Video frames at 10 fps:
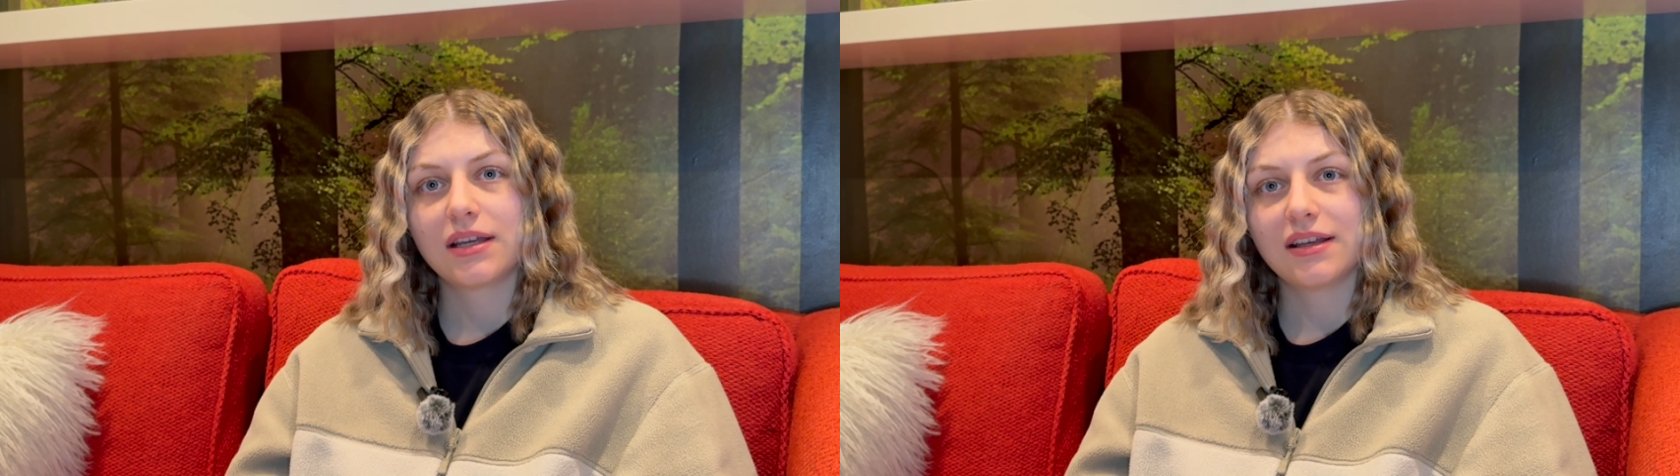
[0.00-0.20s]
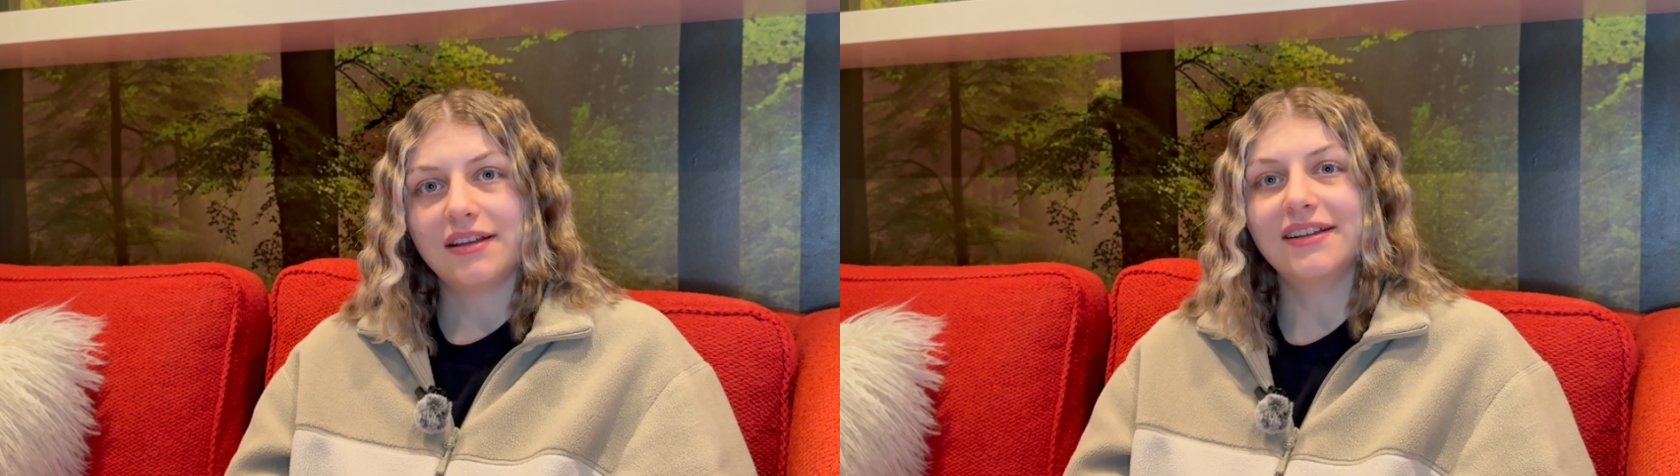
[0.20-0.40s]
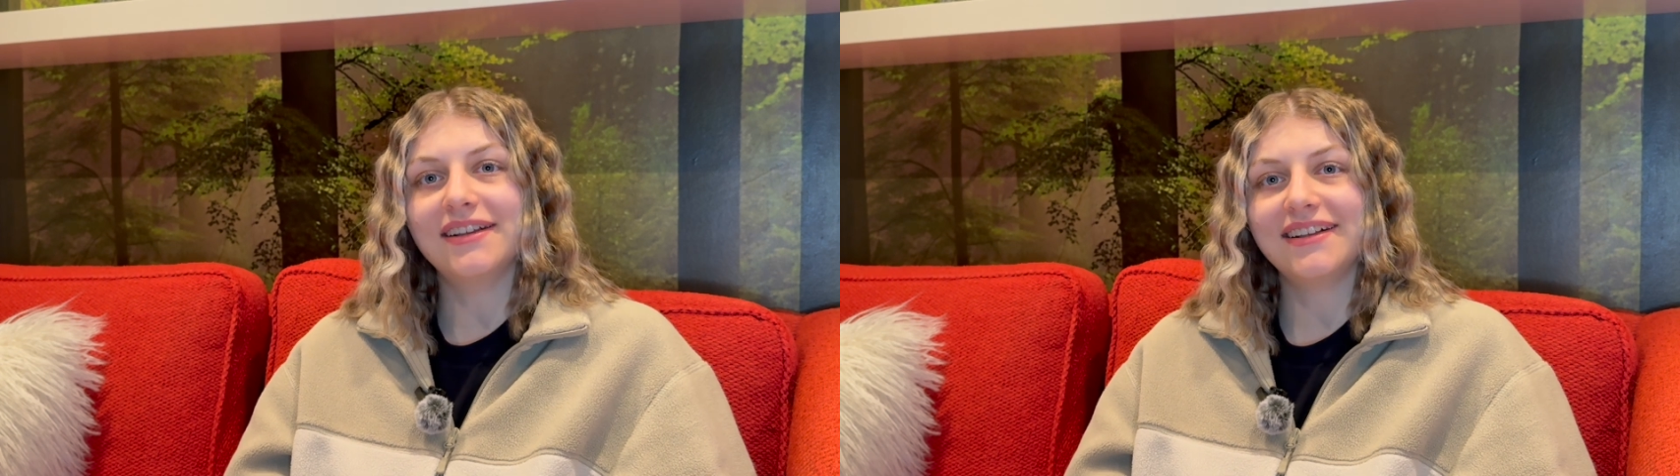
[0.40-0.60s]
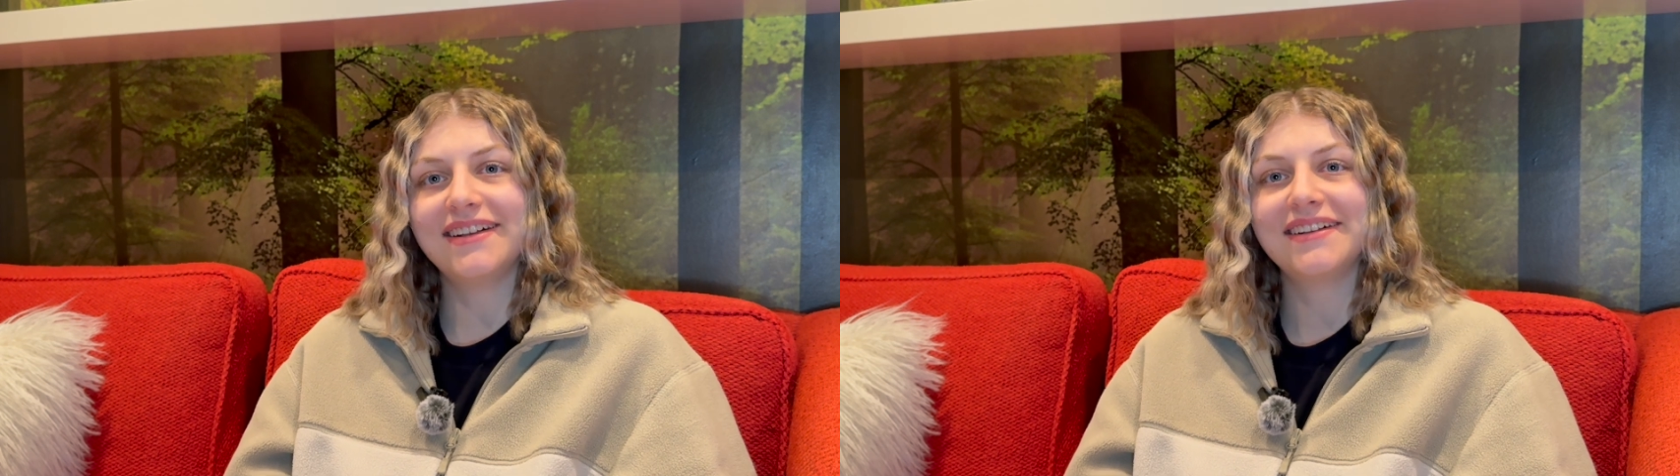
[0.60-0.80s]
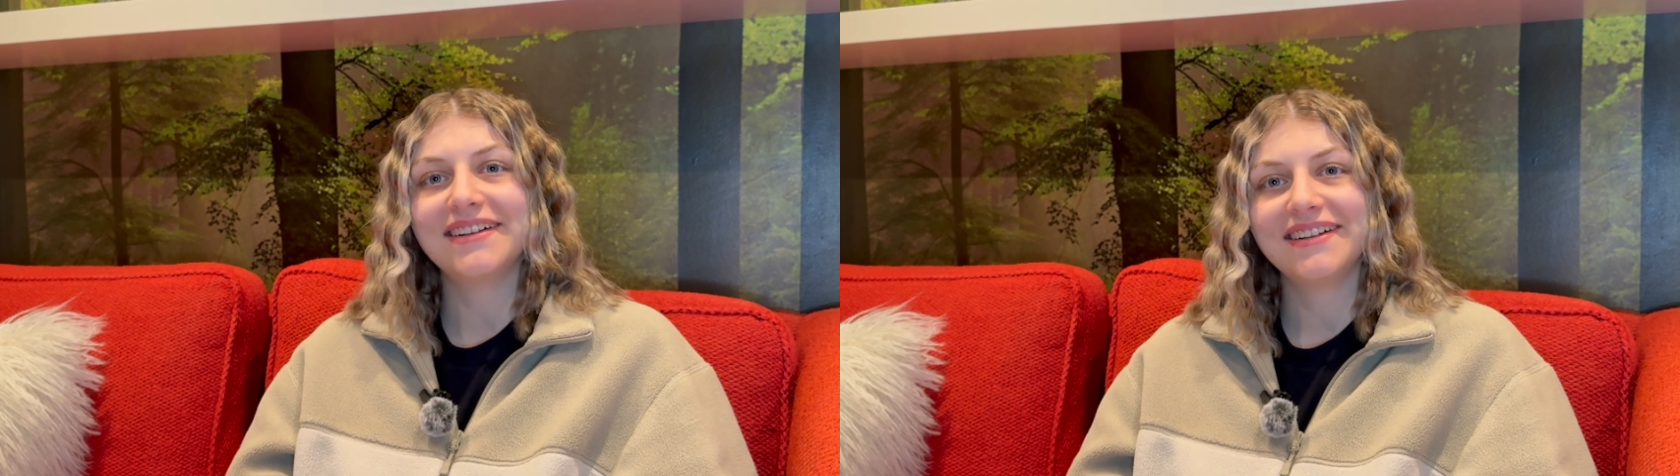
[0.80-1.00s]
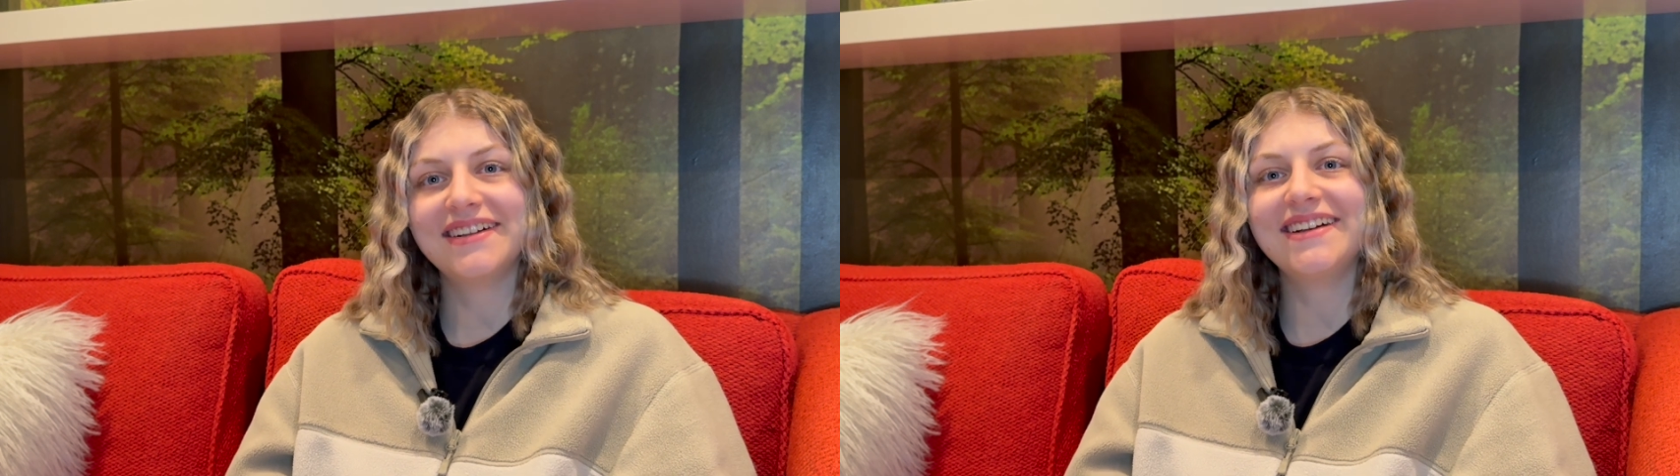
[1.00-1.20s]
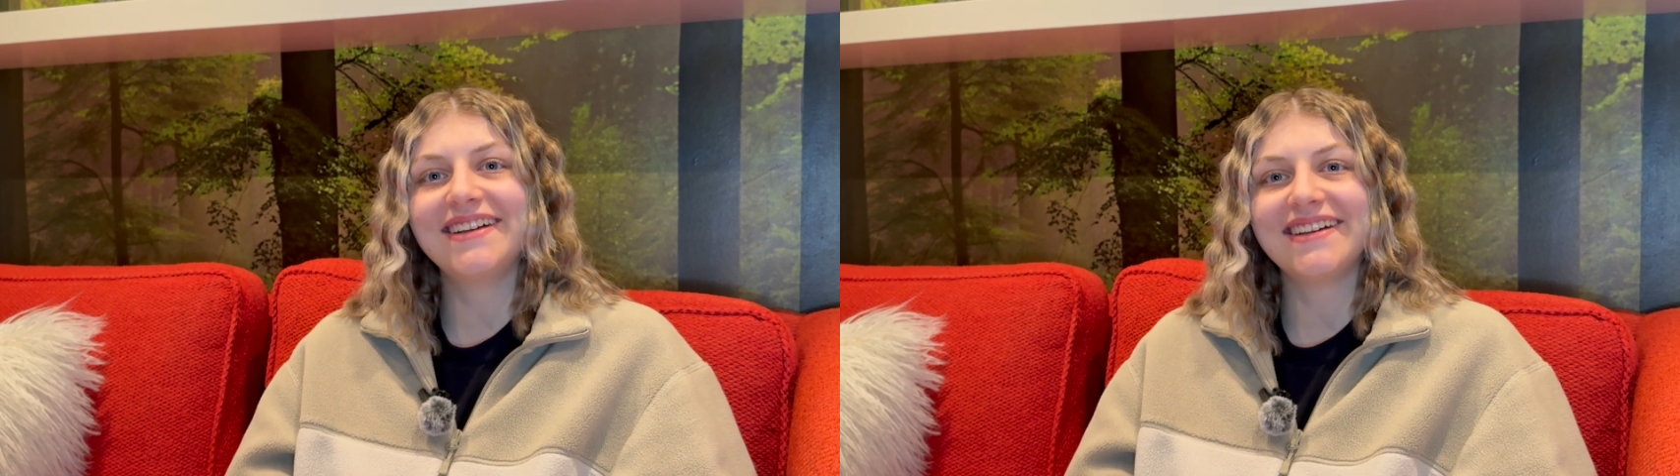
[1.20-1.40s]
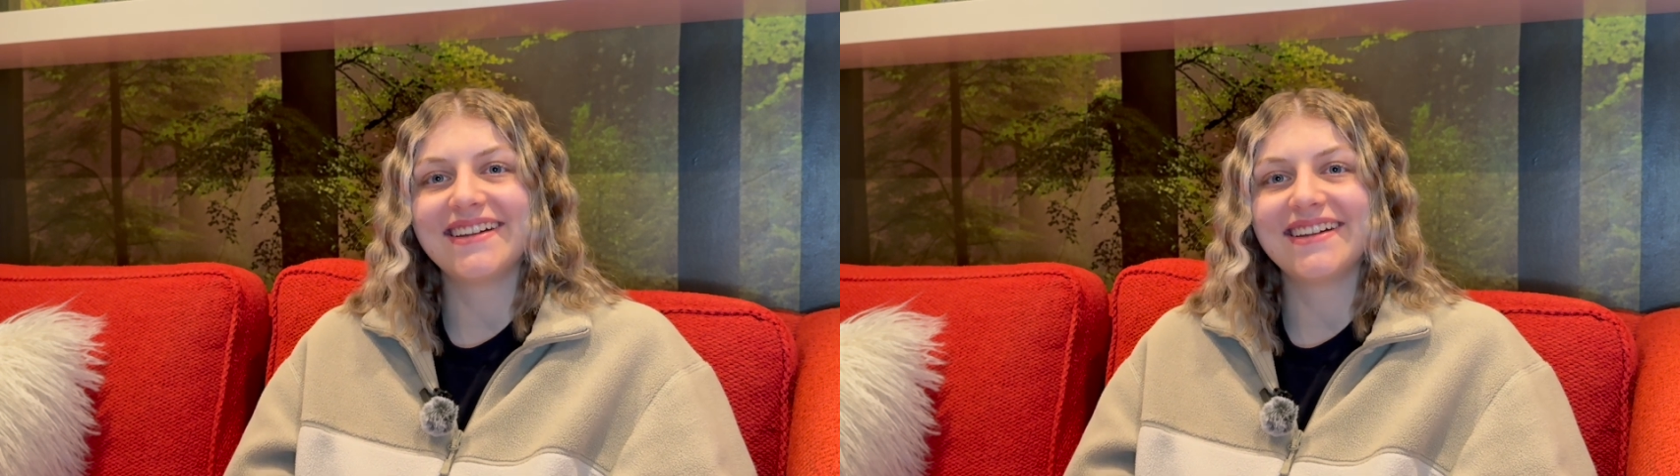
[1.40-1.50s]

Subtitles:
She won't bite back.